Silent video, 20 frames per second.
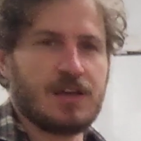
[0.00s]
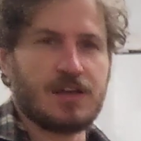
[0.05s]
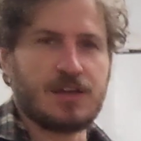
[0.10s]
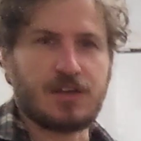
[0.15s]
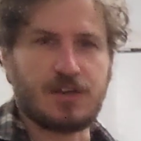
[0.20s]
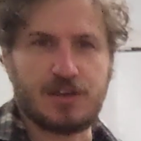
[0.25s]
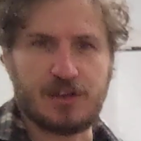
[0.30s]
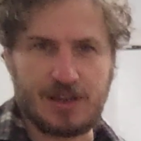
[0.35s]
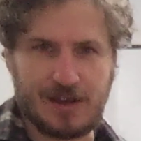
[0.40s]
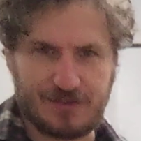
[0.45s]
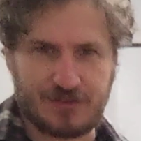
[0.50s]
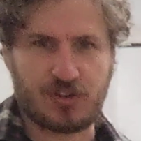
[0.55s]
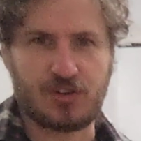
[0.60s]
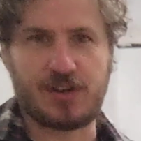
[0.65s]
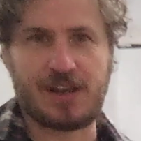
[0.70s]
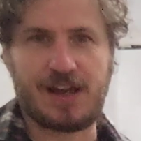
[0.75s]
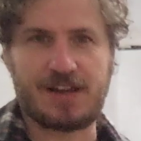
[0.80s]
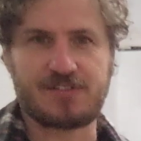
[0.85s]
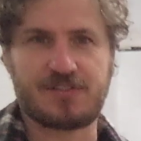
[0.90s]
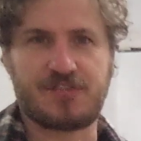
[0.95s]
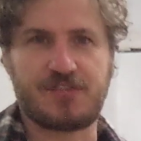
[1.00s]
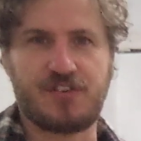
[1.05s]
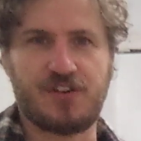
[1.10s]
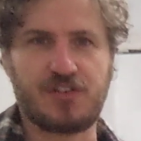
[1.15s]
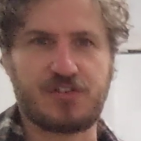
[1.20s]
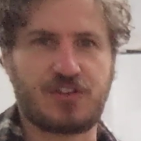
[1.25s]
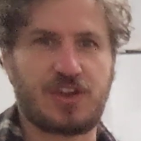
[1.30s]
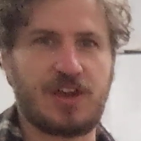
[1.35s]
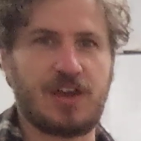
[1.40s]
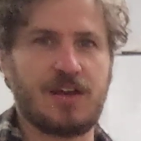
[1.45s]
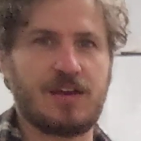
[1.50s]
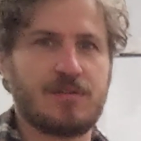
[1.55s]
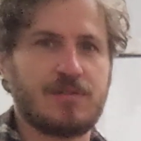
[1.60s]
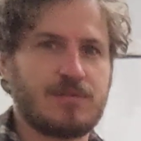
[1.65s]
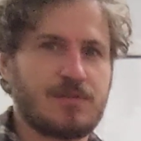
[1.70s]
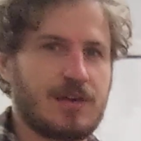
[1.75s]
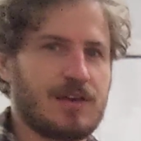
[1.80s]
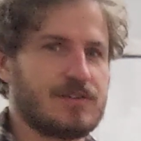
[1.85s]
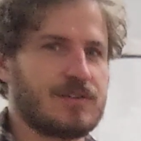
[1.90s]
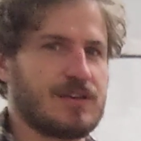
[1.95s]
you have to go down to first gear.
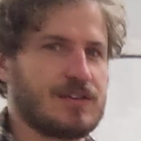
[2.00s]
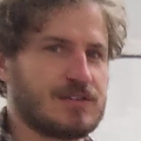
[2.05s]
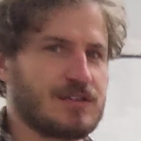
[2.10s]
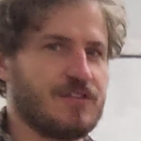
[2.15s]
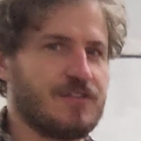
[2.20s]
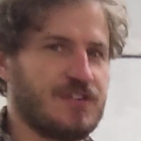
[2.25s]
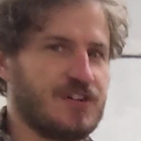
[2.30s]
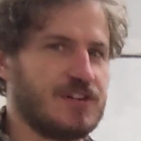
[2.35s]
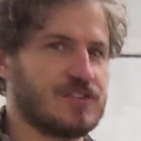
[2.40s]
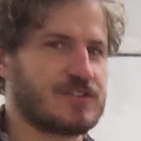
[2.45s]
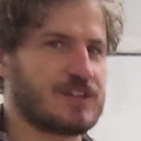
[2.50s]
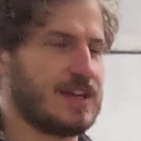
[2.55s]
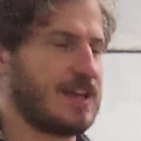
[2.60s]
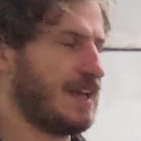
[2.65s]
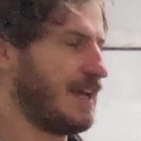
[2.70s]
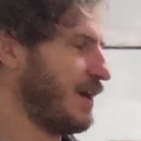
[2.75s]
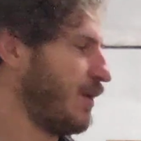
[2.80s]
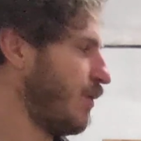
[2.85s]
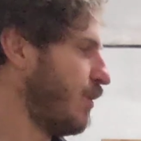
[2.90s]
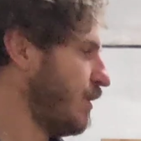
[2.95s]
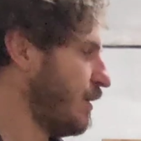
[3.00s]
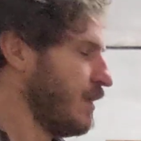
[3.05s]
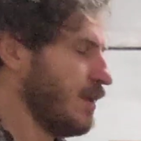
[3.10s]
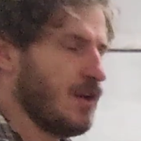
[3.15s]
It's a first gear hill.